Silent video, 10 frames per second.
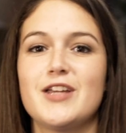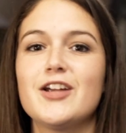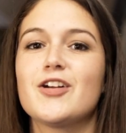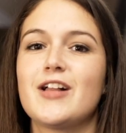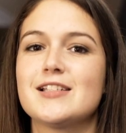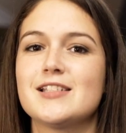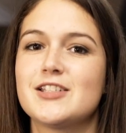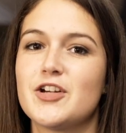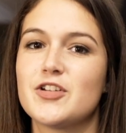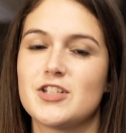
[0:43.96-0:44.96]
Take your classes
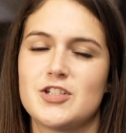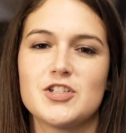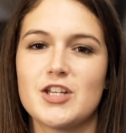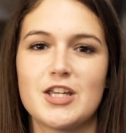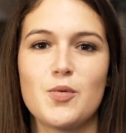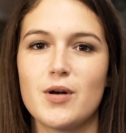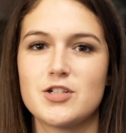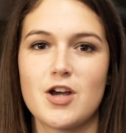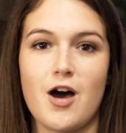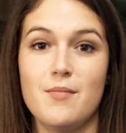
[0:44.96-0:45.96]
seriously just like you would a
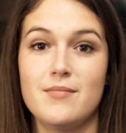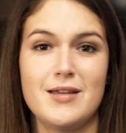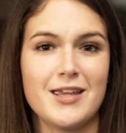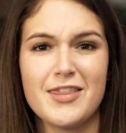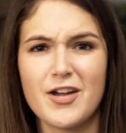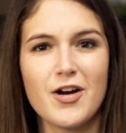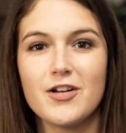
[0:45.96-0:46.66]
job, and get there